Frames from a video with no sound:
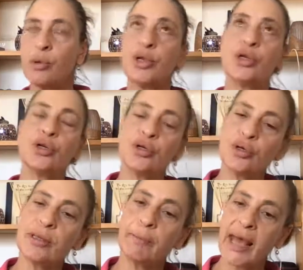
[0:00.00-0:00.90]
or you can
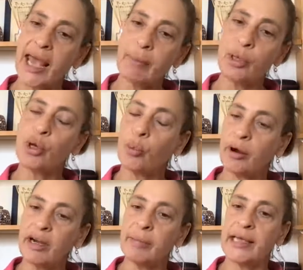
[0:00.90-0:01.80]
do the BAM and not
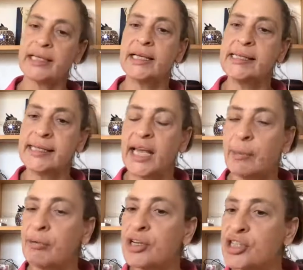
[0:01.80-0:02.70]
worry about the Easy
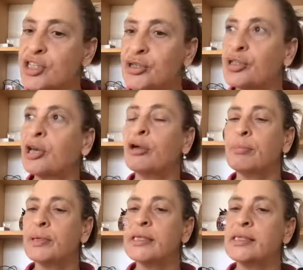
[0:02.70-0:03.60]
Keeper and just do the
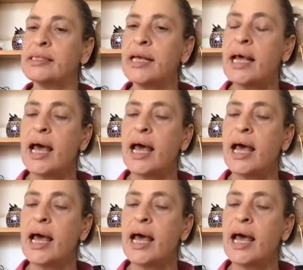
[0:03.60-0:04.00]
lupins